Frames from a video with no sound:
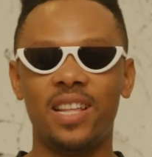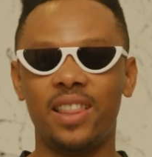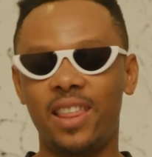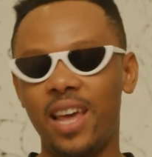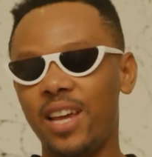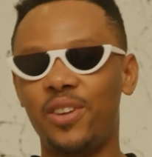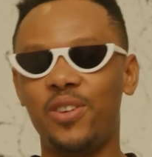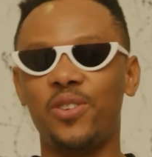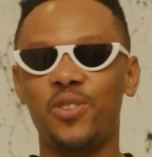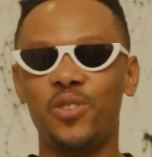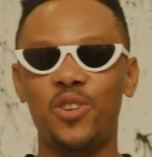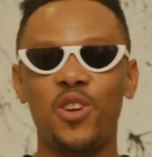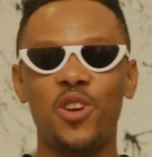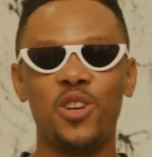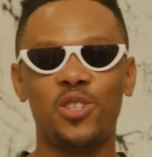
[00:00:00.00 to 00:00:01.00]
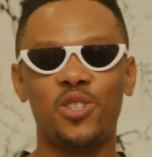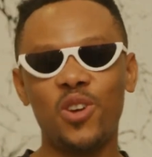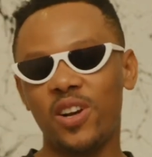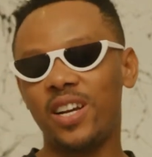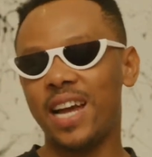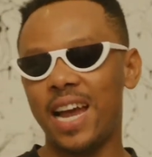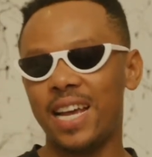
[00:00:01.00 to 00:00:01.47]
Thank you. So
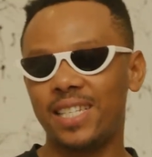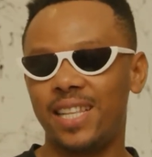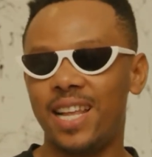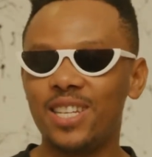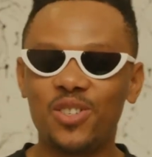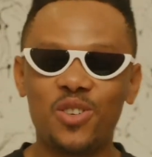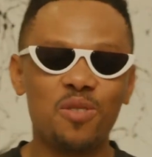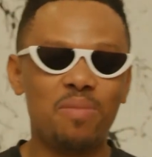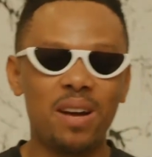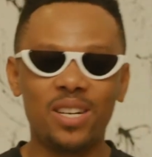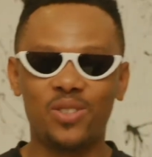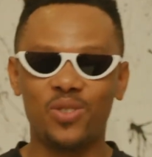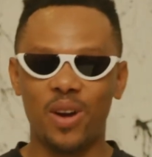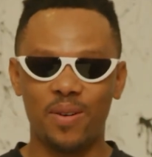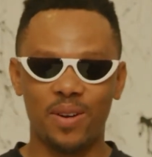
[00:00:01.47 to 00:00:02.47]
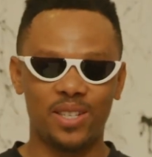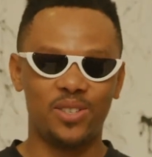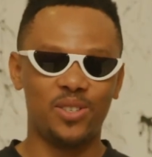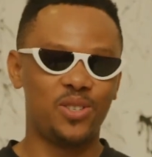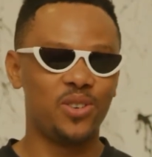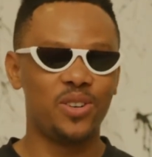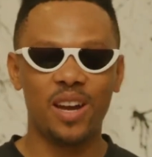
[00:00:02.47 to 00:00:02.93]
guys, let's go back to our
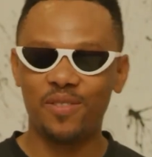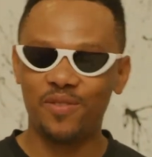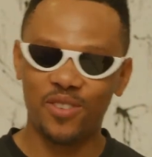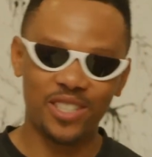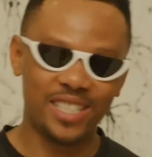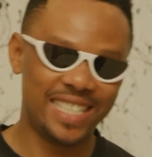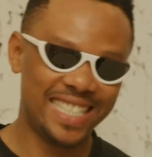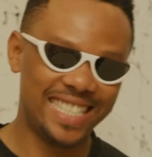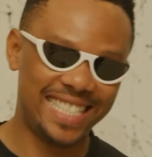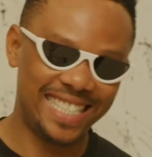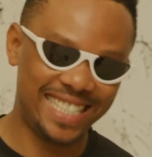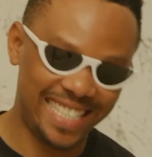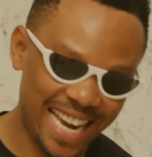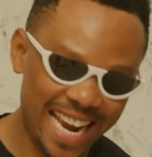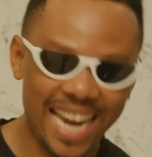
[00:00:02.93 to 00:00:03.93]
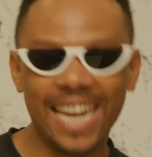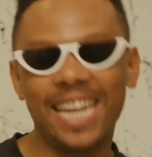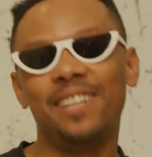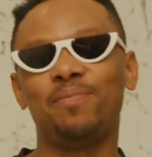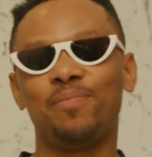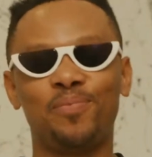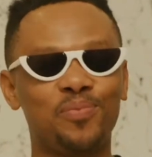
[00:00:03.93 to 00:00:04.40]
tutorial for the day.